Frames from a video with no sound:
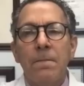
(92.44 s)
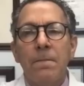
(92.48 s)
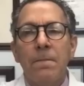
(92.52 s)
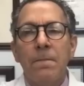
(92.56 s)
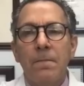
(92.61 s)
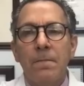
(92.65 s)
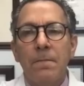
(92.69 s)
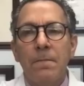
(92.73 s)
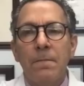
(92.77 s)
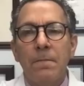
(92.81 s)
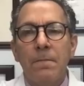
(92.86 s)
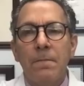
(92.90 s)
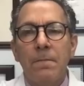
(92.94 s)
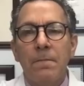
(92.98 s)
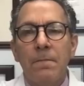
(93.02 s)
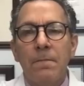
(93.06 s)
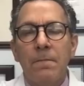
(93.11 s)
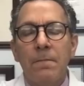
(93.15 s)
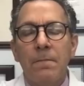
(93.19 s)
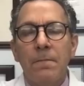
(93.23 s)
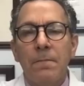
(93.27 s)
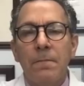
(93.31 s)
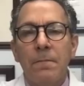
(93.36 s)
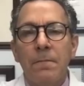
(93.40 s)

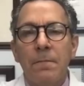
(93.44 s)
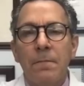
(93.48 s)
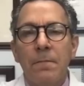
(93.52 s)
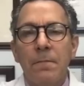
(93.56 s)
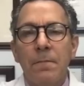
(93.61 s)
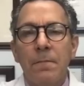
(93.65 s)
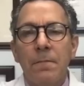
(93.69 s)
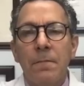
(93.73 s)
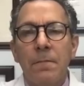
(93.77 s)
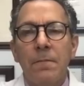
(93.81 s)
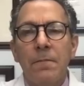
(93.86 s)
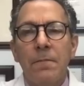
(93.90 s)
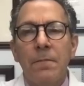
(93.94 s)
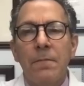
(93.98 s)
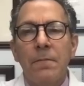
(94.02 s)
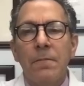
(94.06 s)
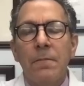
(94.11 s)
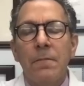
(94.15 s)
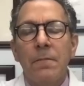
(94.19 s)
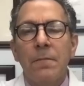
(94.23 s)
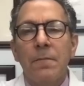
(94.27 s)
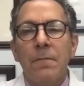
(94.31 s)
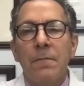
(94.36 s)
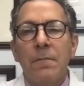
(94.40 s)

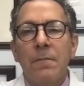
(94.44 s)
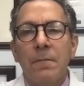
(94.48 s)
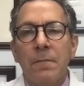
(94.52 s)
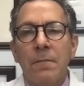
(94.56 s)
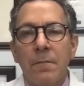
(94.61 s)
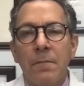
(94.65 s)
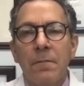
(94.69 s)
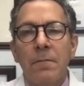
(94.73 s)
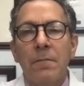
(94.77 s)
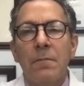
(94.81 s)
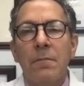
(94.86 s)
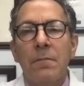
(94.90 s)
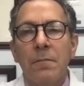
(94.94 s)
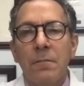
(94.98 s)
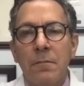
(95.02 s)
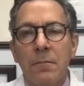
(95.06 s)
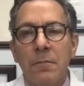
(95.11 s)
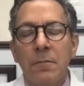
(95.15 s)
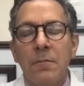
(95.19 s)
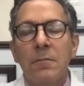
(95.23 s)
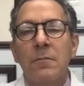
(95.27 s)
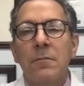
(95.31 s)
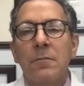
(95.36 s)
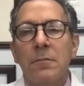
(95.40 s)

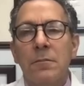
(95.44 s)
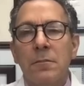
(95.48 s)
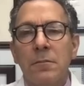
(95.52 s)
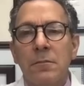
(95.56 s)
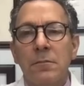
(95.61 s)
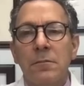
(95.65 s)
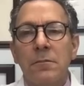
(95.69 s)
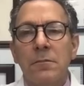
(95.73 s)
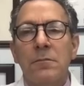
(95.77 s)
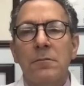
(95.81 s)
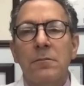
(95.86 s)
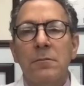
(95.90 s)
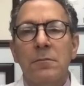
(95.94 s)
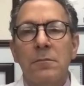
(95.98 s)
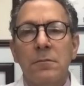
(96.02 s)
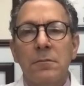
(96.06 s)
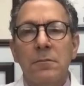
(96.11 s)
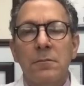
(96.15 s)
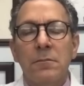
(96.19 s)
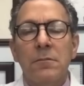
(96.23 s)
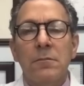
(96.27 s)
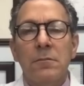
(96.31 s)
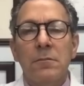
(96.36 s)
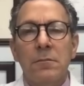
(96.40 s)

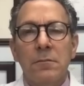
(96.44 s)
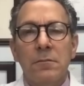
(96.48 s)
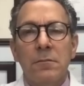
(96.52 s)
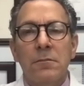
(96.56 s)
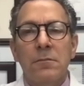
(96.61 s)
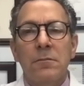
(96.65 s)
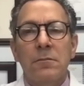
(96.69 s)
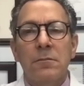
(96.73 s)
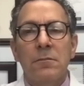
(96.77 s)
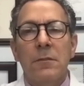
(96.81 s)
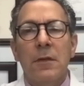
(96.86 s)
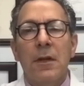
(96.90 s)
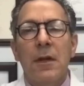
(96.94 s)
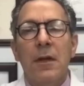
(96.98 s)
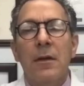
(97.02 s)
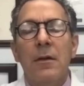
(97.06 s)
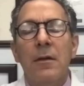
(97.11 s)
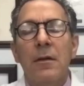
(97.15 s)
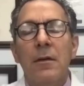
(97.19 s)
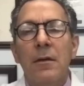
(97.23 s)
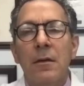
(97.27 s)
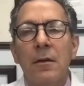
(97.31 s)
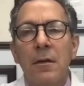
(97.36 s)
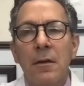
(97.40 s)

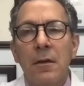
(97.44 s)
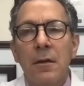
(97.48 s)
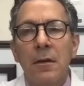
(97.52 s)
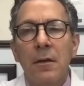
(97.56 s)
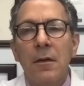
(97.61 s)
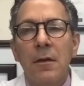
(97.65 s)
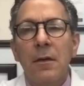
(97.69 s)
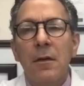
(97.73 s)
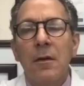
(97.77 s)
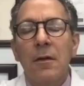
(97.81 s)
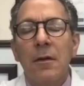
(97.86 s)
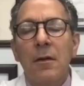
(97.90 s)
(silent)